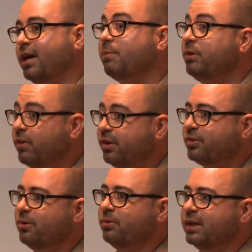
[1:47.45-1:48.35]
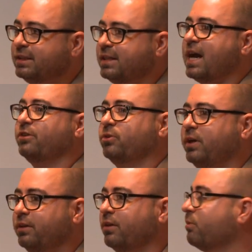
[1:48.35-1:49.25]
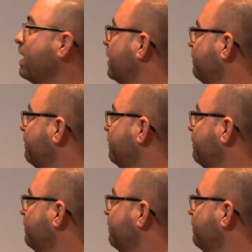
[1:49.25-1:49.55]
And we've also exaggerated the threat